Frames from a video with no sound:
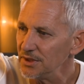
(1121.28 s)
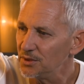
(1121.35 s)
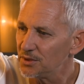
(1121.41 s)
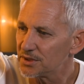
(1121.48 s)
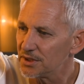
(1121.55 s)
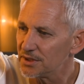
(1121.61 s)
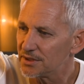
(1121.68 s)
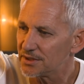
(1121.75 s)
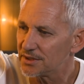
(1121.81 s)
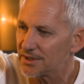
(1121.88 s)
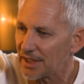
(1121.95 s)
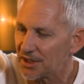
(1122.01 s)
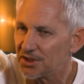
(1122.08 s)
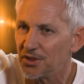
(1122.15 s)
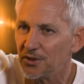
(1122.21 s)
there was a
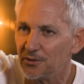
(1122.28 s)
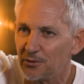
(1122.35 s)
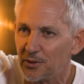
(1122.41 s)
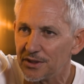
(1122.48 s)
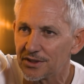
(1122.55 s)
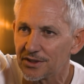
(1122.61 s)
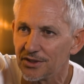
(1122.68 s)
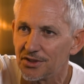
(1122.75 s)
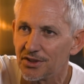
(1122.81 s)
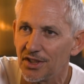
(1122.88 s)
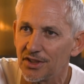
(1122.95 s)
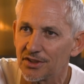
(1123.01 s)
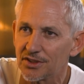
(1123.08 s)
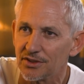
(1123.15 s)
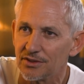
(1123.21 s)
statue of Winston
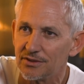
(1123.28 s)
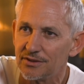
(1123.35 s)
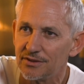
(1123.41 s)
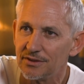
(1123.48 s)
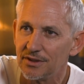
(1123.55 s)
Churchill.